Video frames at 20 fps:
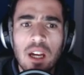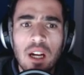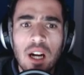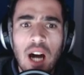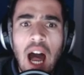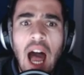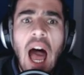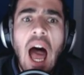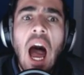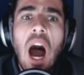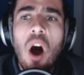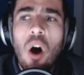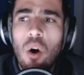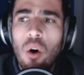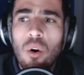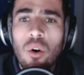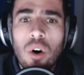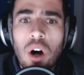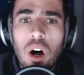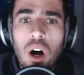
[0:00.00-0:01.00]
How?
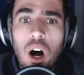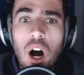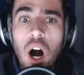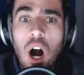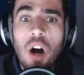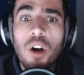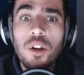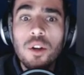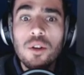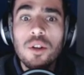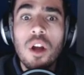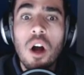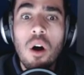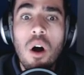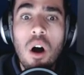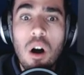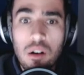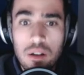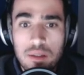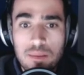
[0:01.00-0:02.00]
How do you know
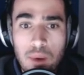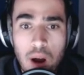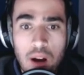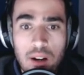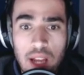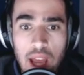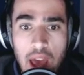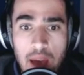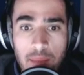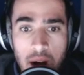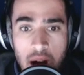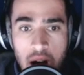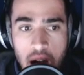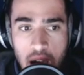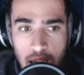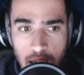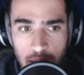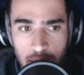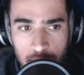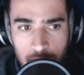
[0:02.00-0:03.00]
how smart am I?